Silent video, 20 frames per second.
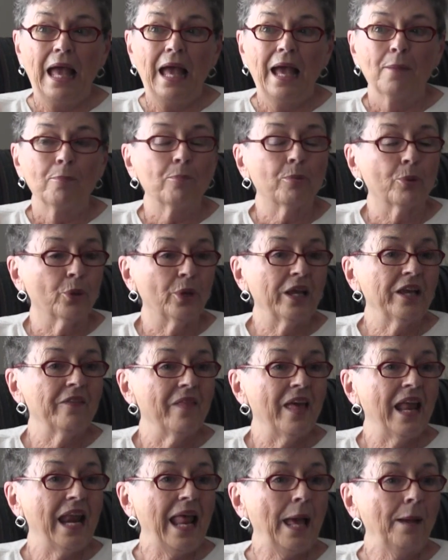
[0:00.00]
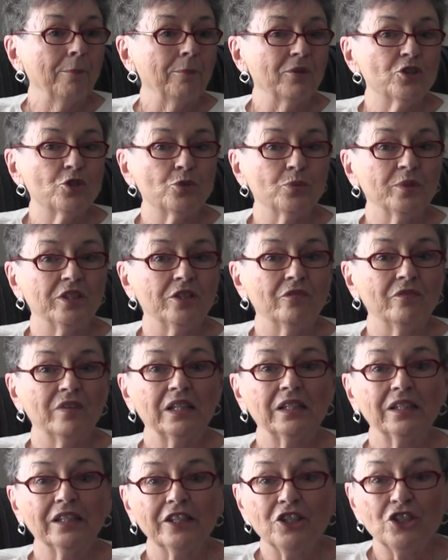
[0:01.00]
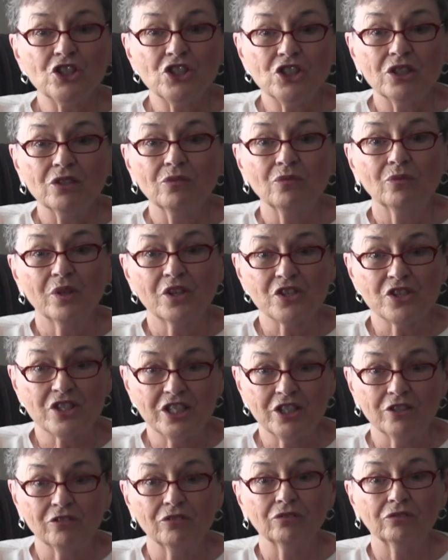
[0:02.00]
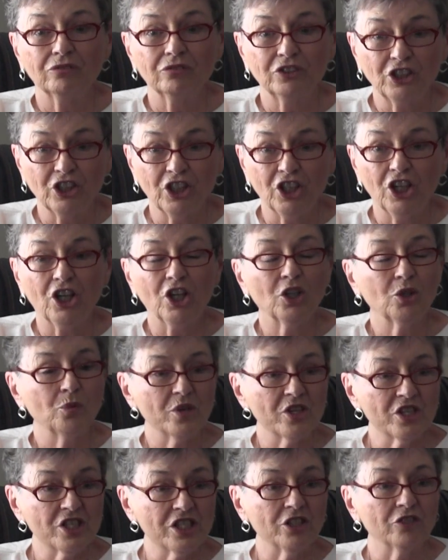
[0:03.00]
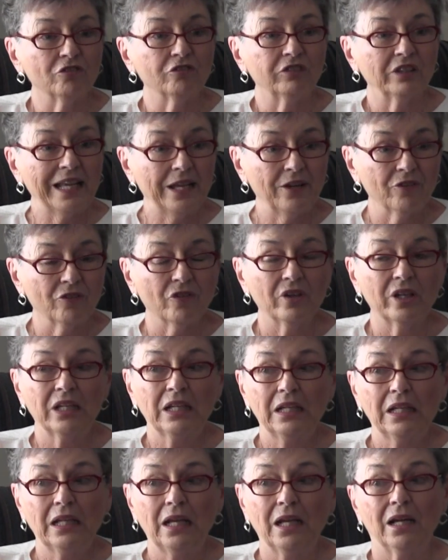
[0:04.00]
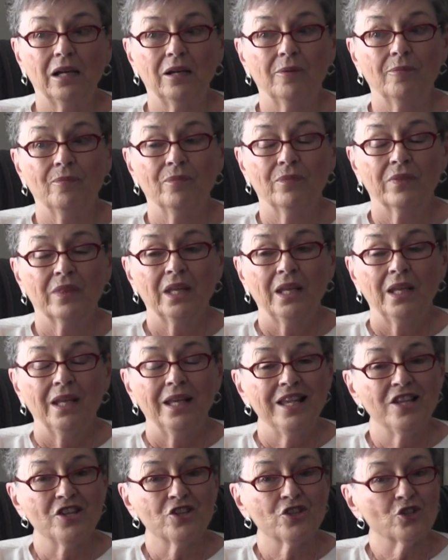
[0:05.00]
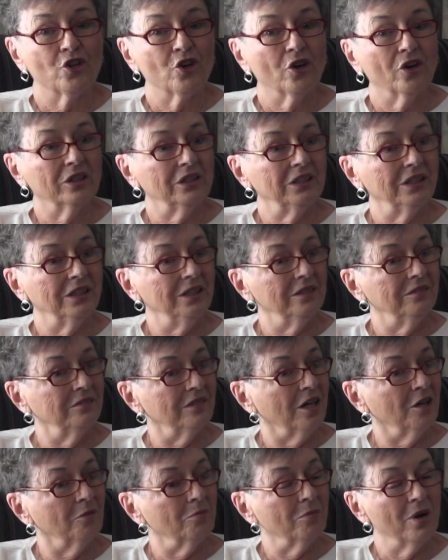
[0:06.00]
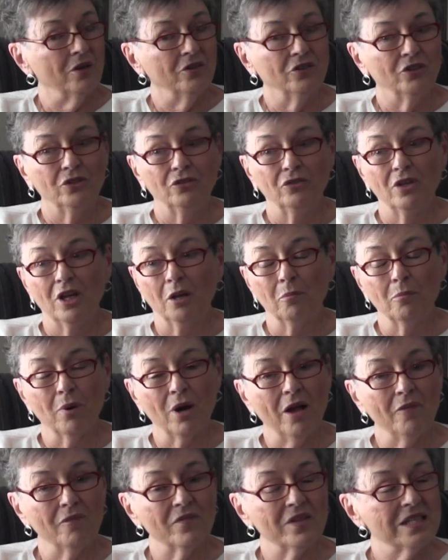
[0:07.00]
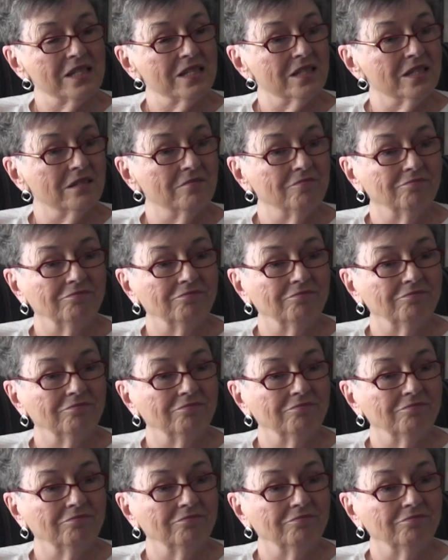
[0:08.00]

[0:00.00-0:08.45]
I pray that happens with the village. We're still young, we're still floundering. Historically, new nonprofits